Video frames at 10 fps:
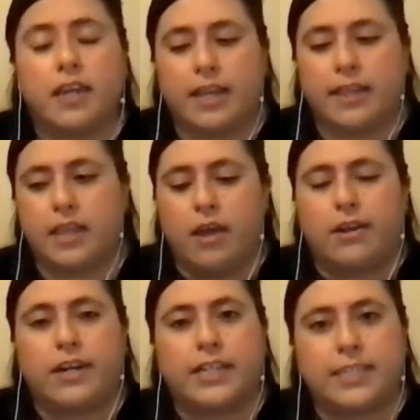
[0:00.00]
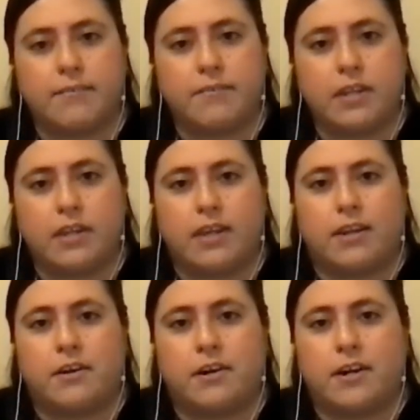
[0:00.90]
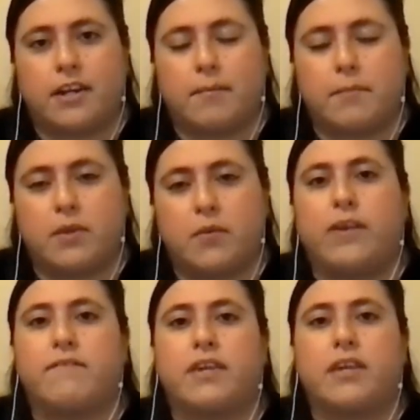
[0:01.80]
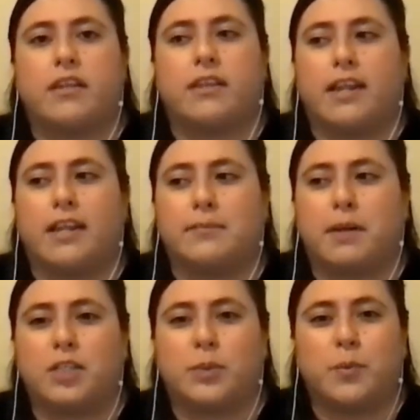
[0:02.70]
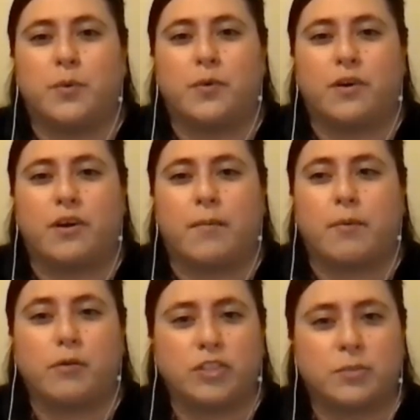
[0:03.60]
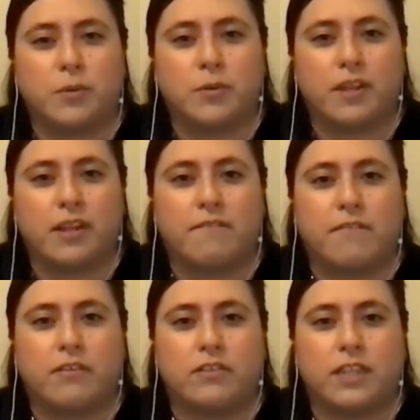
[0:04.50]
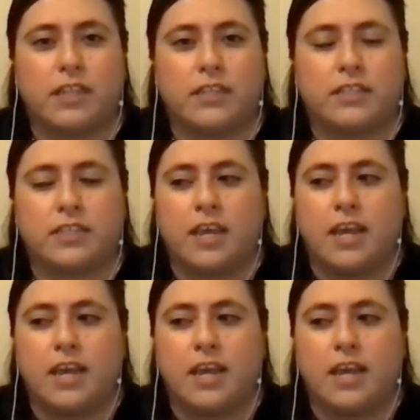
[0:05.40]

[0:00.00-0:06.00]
And I think creativity and art can be a way of healing that is much more approachable, that it feels less